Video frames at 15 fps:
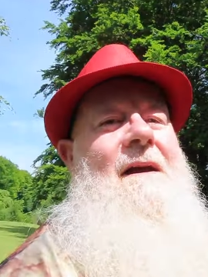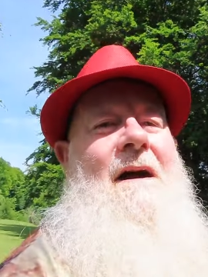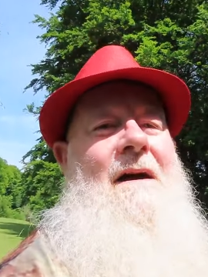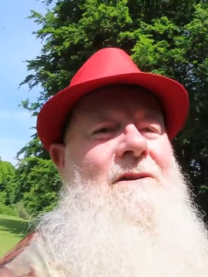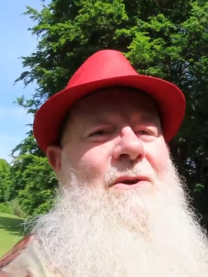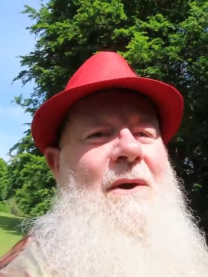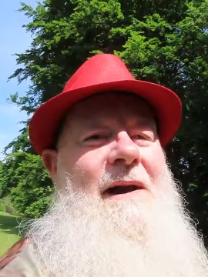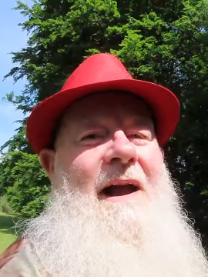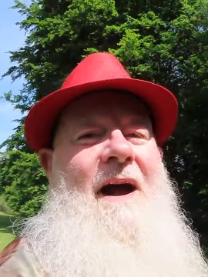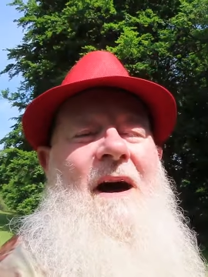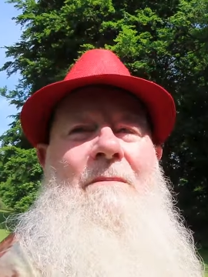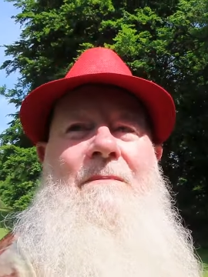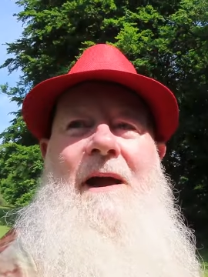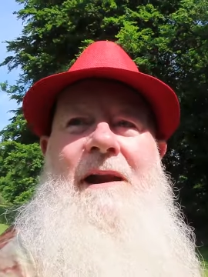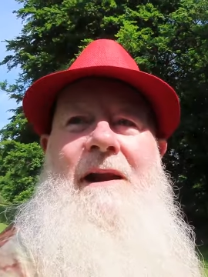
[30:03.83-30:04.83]
Can't do any
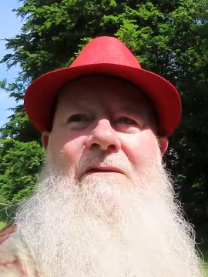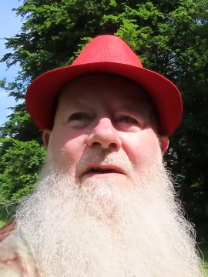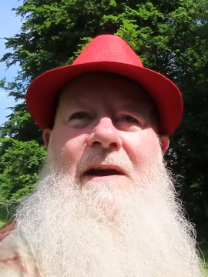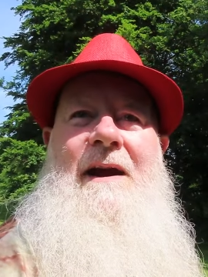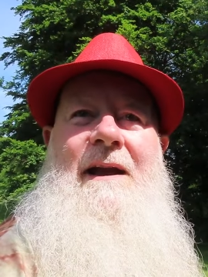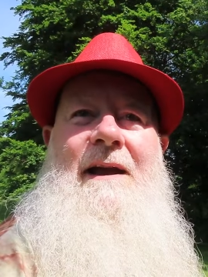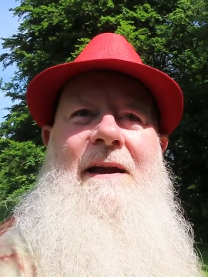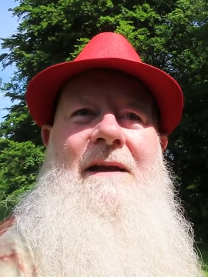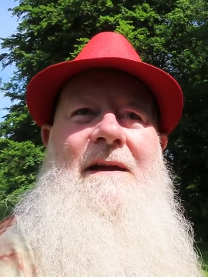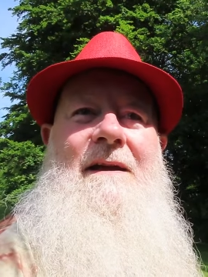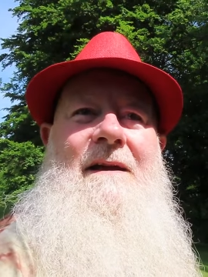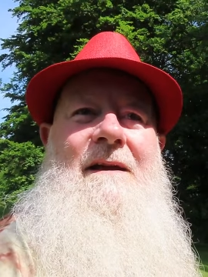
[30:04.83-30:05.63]
harm, can it, really?